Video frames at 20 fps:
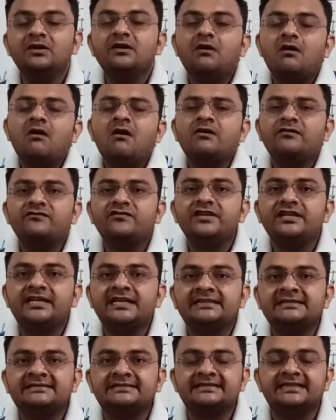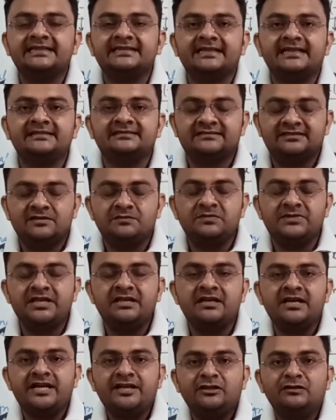or we can say that
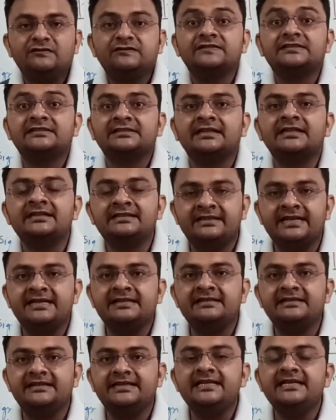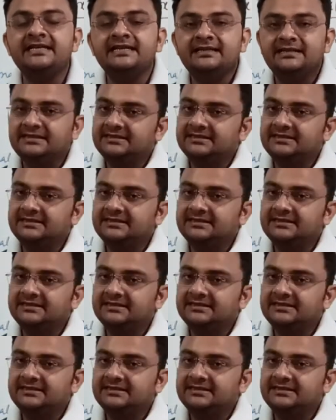something kind of certainty